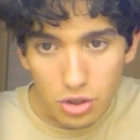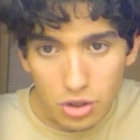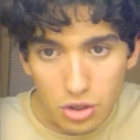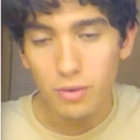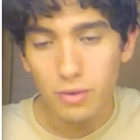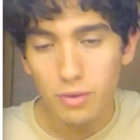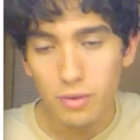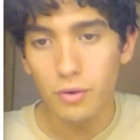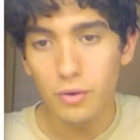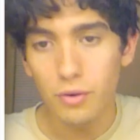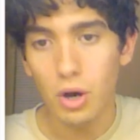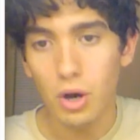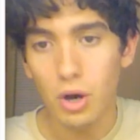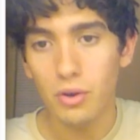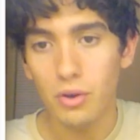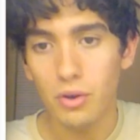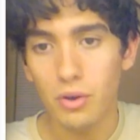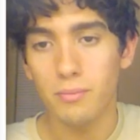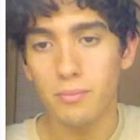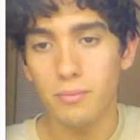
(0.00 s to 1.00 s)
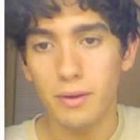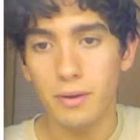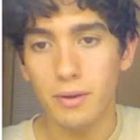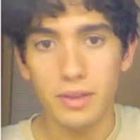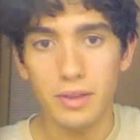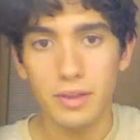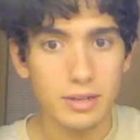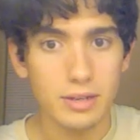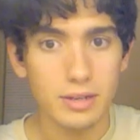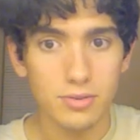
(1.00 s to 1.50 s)
volume of the
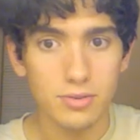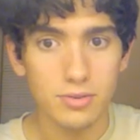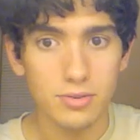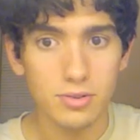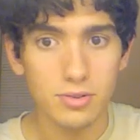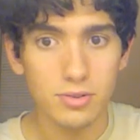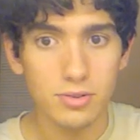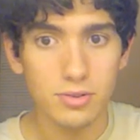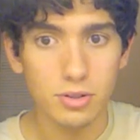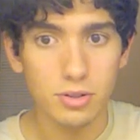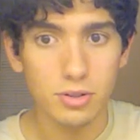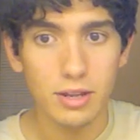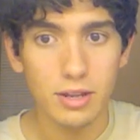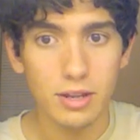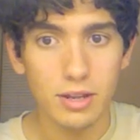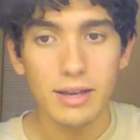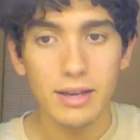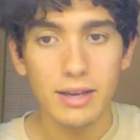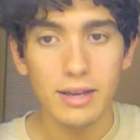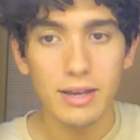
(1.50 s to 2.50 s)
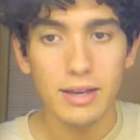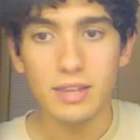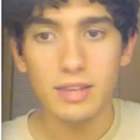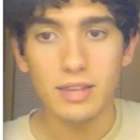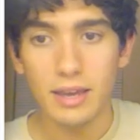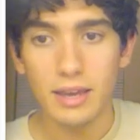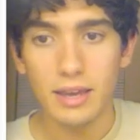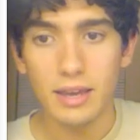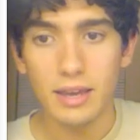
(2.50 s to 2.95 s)
entire solution. Second,